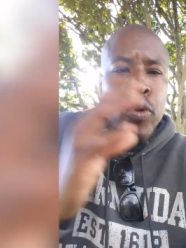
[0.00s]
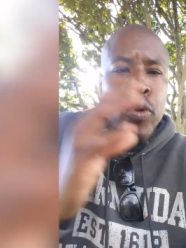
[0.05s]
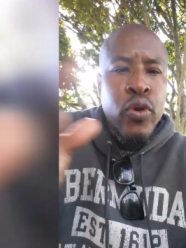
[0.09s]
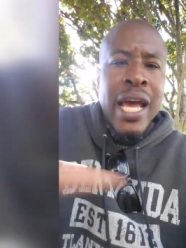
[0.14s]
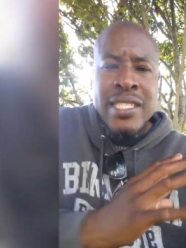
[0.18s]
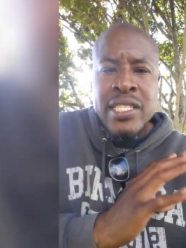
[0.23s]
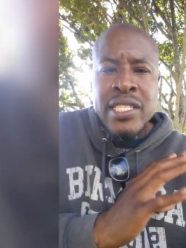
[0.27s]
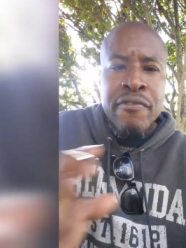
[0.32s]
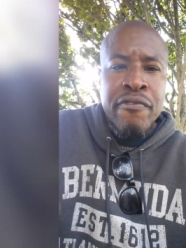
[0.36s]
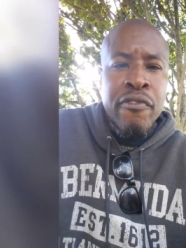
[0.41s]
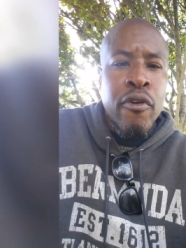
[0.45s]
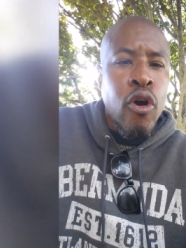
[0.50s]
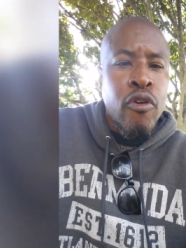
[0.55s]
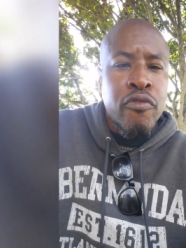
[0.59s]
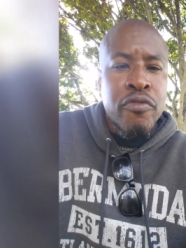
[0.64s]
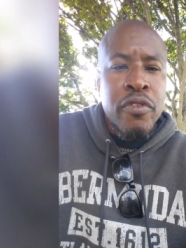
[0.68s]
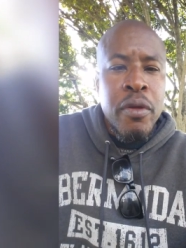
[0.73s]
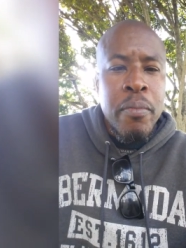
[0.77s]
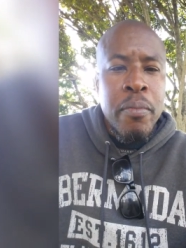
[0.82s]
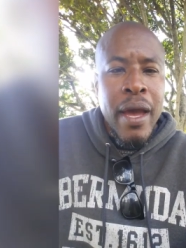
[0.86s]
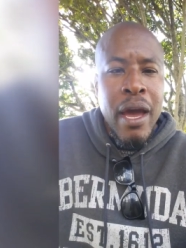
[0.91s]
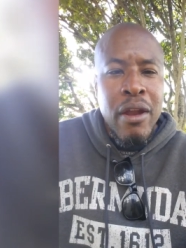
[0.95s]
involved in
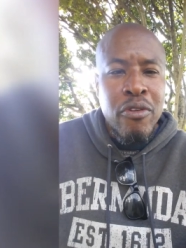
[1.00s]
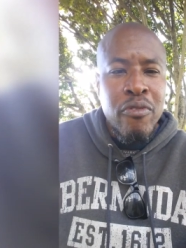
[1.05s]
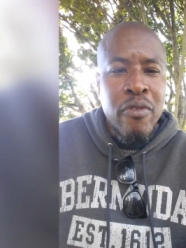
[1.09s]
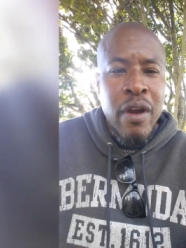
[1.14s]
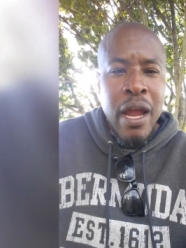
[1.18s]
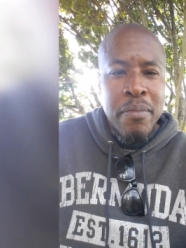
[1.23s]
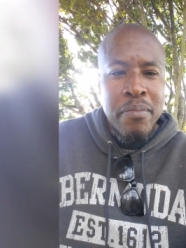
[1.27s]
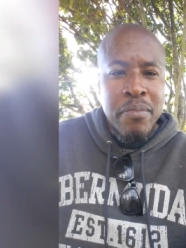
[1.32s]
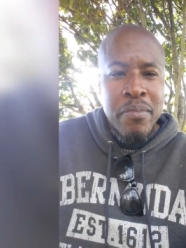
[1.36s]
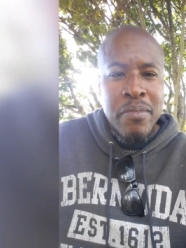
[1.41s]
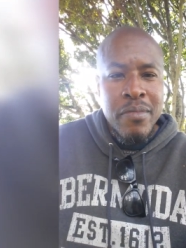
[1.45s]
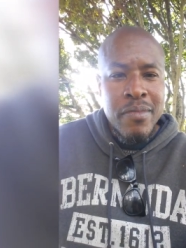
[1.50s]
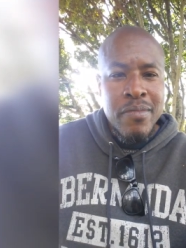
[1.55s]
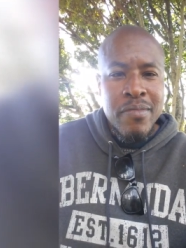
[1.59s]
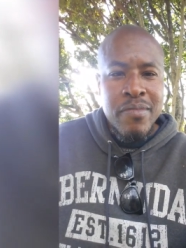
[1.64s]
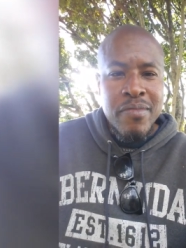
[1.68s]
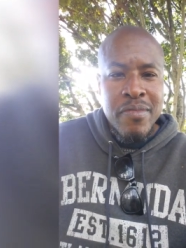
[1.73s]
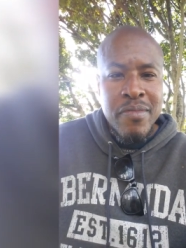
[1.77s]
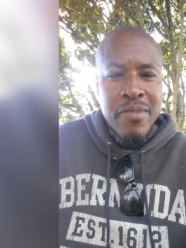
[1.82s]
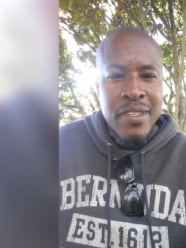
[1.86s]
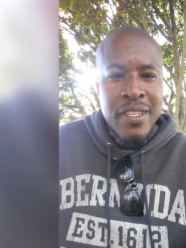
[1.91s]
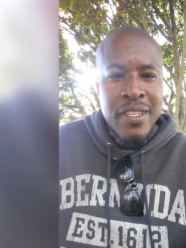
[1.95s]
battle rap.
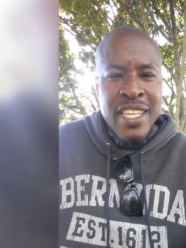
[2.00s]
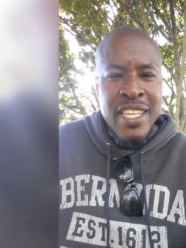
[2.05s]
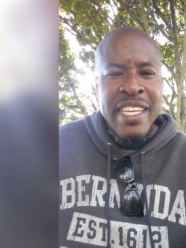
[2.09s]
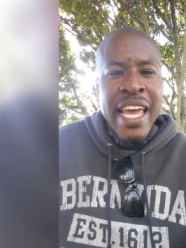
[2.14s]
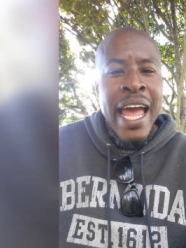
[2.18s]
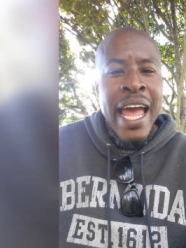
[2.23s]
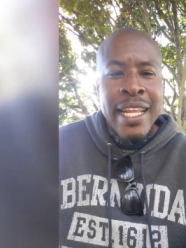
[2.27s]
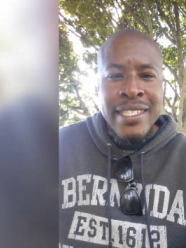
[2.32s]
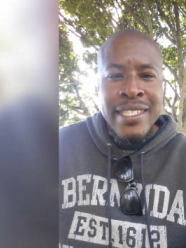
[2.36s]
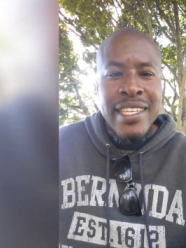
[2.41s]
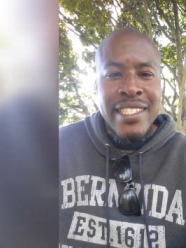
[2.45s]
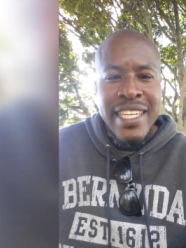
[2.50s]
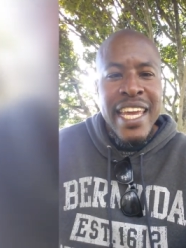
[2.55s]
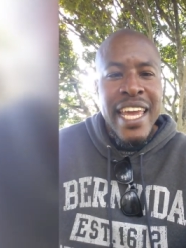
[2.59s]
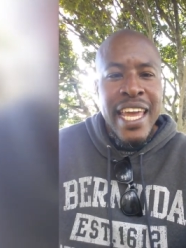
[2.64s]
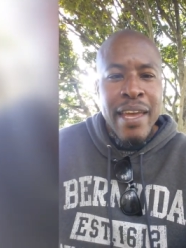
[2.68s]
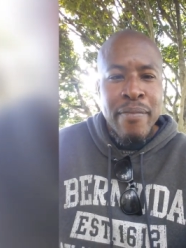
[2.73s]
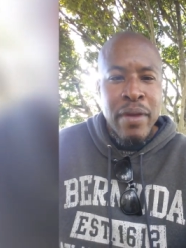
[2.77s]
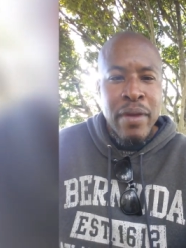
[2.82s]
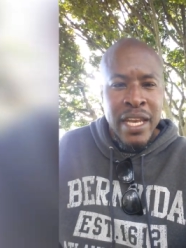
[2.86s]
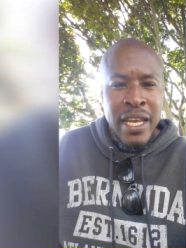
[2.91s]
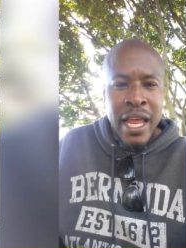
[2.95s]
There's
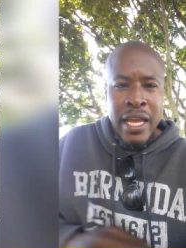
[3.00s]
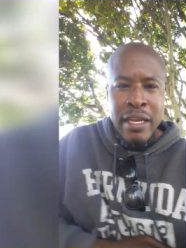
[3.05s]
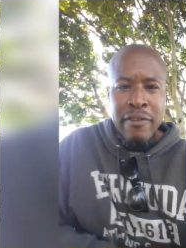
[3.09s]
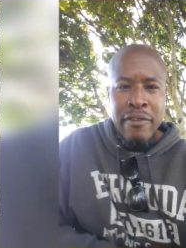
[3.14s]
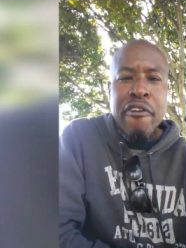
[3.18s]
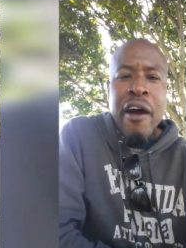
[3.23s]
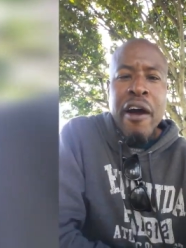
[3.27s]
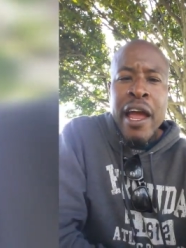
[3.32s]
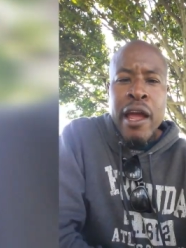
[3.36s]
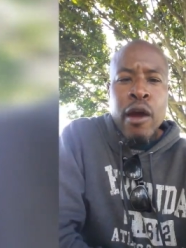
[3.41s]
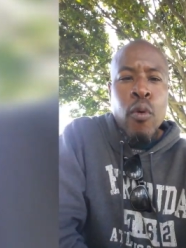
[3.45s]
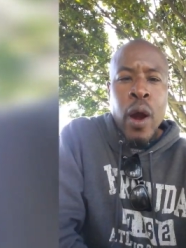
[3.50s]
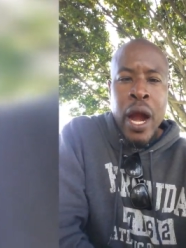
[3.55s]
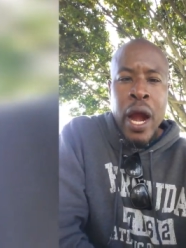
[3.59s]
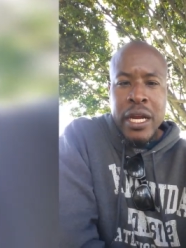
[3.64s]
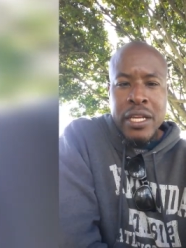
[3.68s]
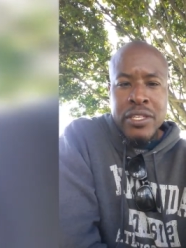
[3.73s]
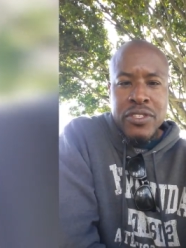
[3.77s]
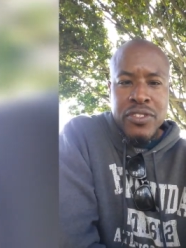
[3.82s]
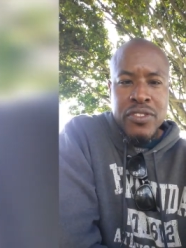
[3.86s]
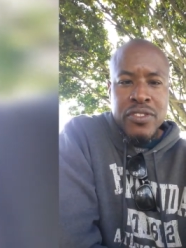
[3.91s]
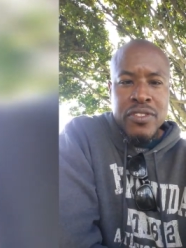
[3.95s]
entertainment like
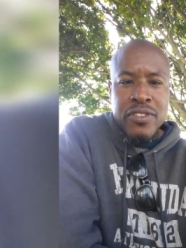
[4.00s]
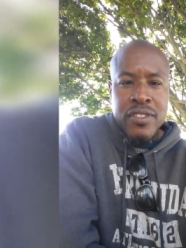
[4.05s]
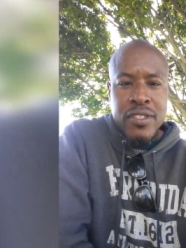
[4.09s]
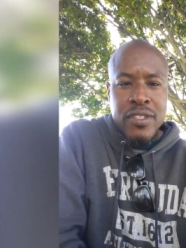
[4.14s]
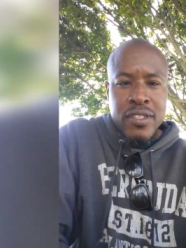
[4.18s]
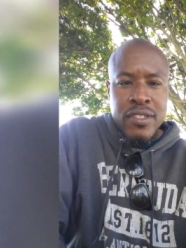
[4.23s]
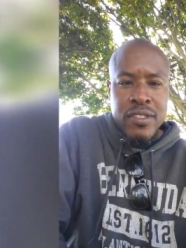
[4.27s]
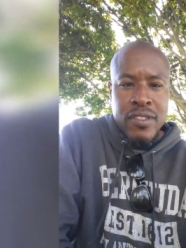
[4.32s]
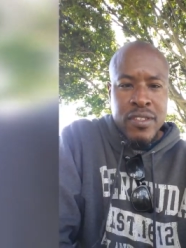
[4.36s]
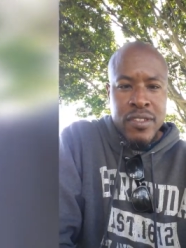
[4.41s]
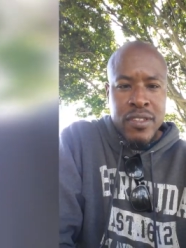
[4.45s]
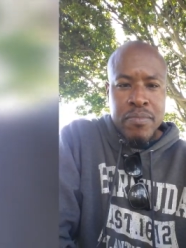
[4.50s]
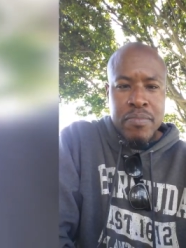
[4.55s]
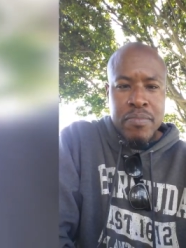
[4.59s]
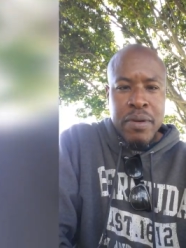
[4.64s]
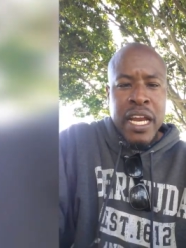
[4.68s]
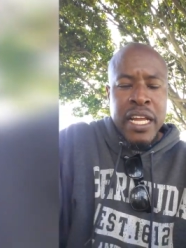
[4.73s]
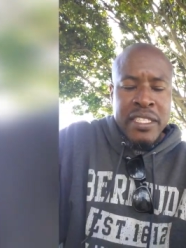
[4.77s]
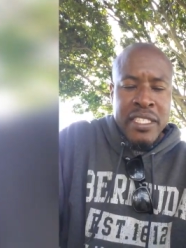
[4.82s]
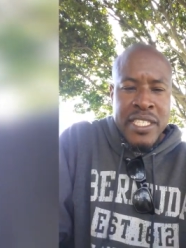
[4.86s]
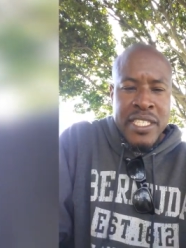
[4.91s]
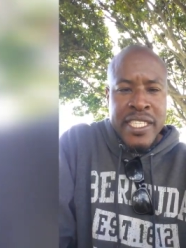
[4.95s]
fireworks. But at the
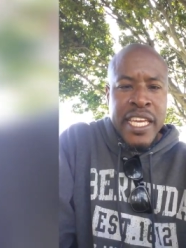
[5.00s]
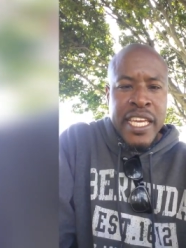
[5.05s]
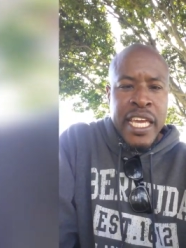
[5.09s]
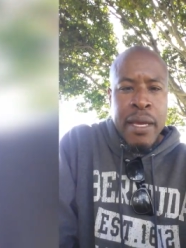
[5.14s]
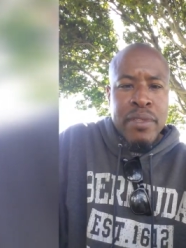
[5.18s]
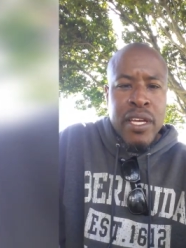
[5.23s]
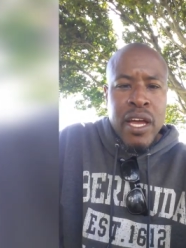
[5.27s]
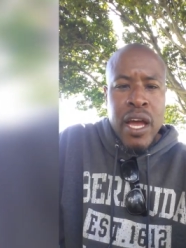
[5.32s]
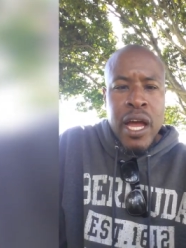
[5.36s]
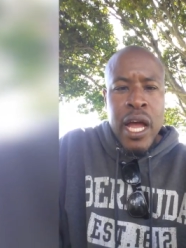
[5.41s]
same time,